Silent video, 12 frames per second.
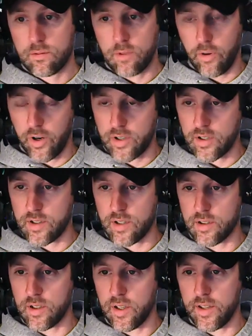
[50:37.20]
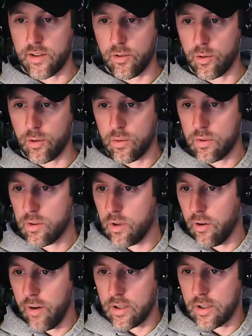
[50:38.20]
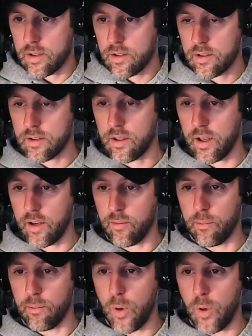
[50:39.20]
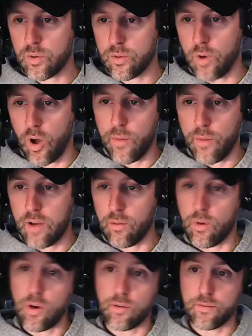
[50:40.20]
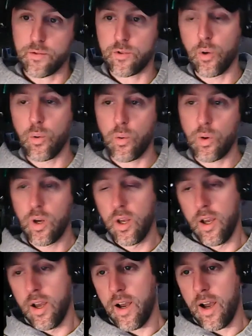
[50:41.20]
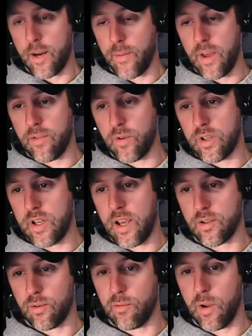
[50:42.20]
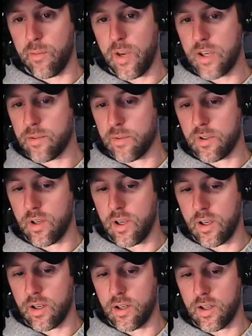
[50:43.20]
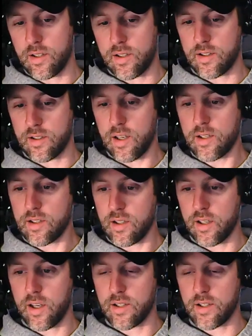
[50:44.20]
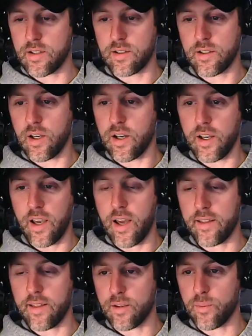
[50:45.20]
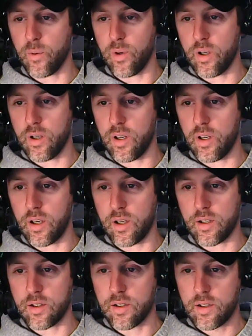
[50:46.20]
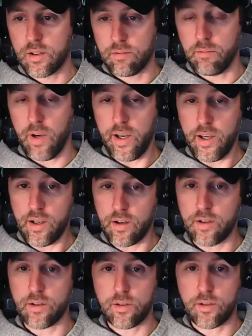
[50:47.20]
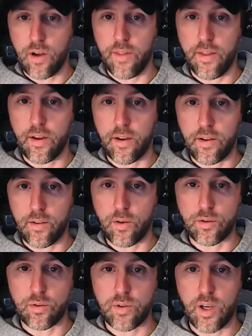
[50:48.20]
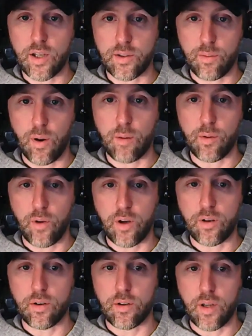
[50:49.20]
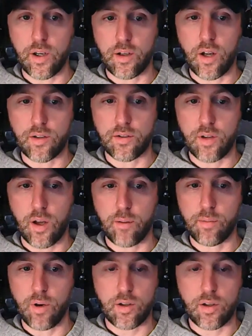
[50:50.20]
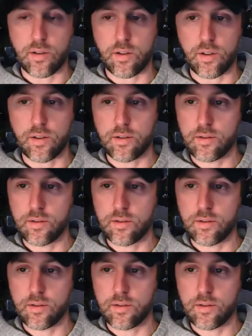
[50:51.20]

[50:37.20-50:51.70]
Greg says insulate the room. Correct. Like well, 2 out of my 3 tanks are in my basement, and it's as insulated as it's going to get at this point. And my heaters on those 2 tanks probably run like nonstop, constantly.